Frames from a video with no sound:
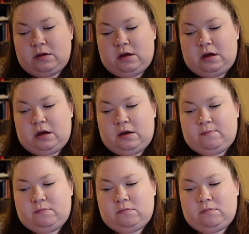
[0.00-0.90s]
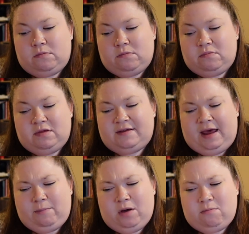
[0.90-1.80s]

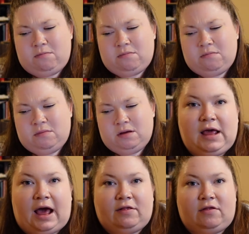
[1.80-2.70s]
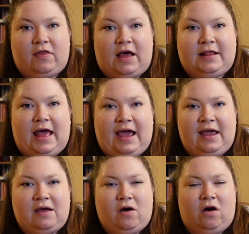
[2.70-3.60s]
stepmom. Yeah, so there's
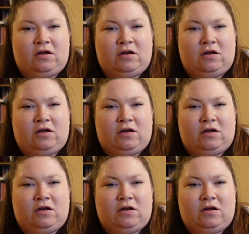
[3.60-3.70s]
8 or